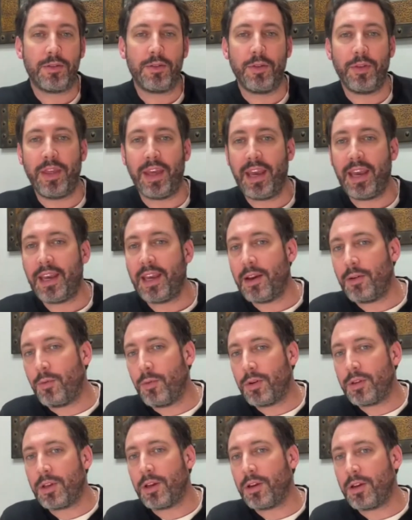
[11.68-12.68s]
today I
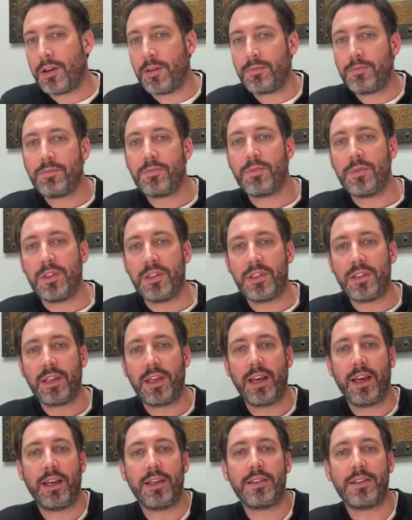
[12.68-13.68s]
want to
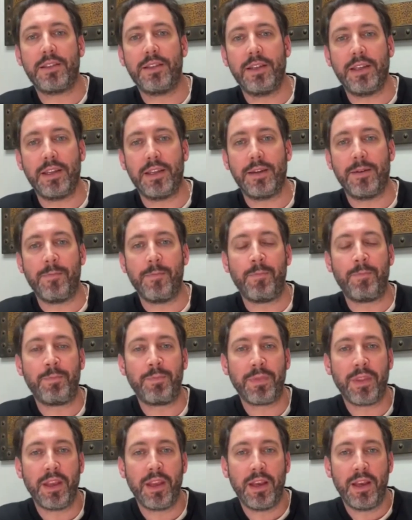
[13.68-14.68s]
discuss the
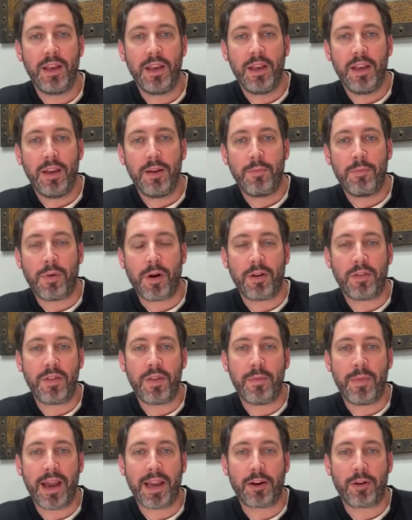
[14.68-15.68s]
part of
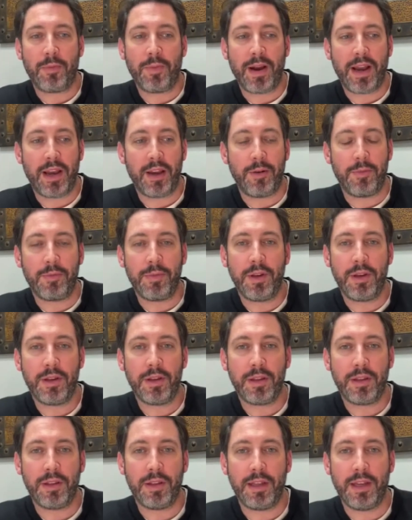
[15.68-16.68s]
the microbiome
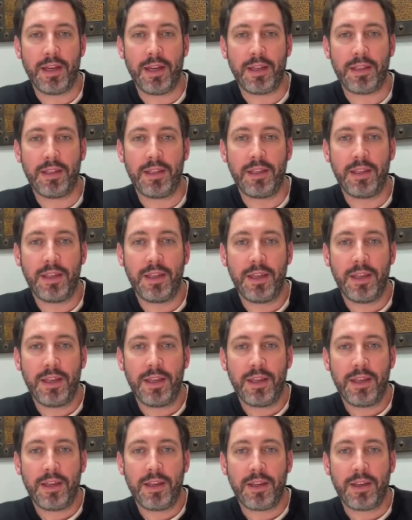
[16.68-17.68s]
that
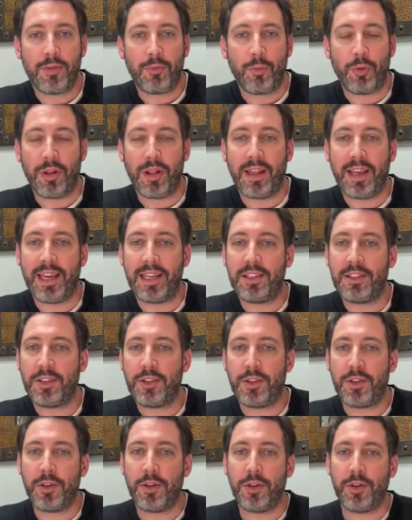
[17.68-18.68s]

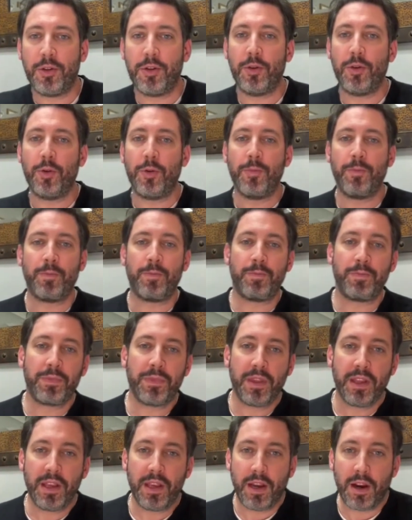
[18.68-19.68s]
relates to
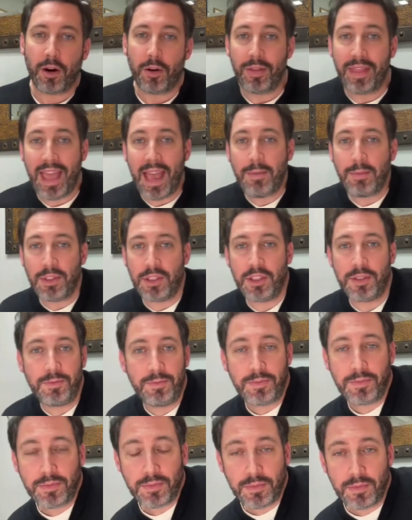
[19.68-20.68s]
our damage,
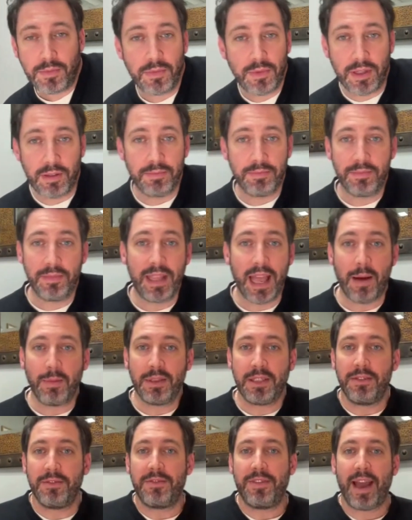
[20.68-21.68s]
the
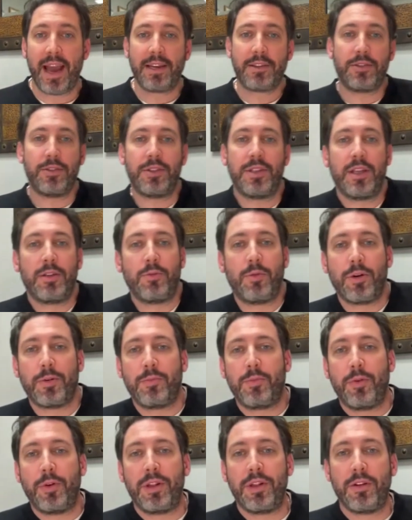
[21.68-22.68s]
damaging factors that we're
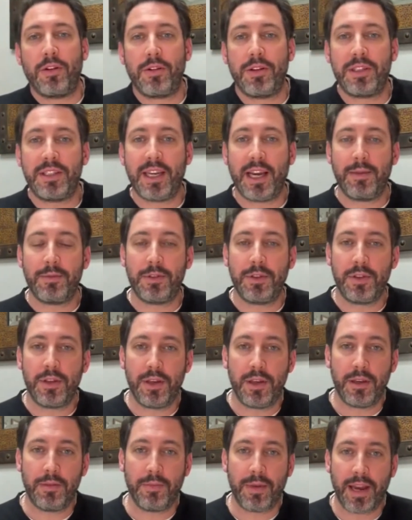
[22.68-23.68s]
putting all the time to
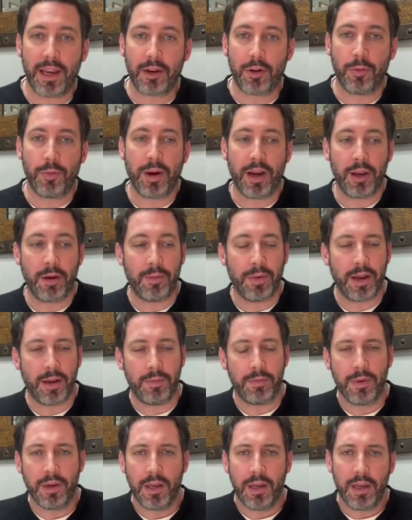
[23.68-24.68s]
the microbiome.
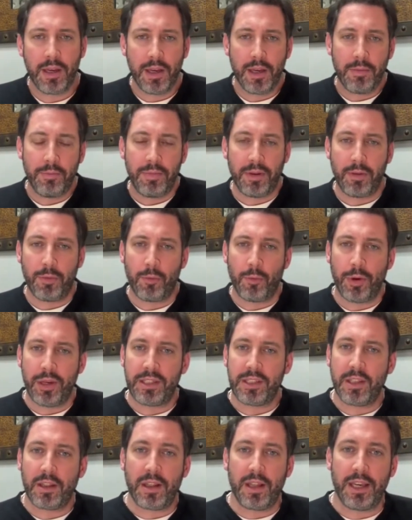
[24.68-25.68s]
I've been
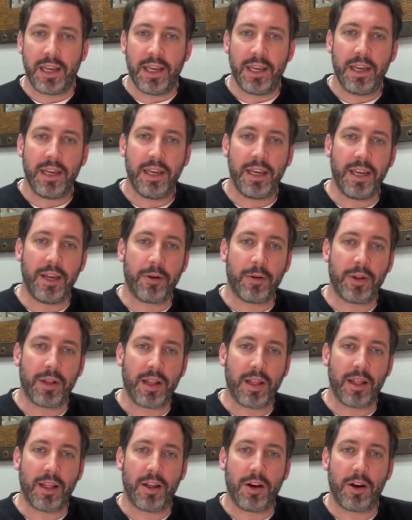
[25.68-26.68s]
recently hearing
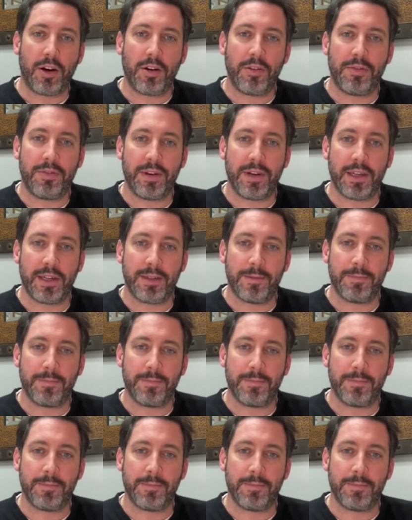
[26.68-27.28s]
a lot of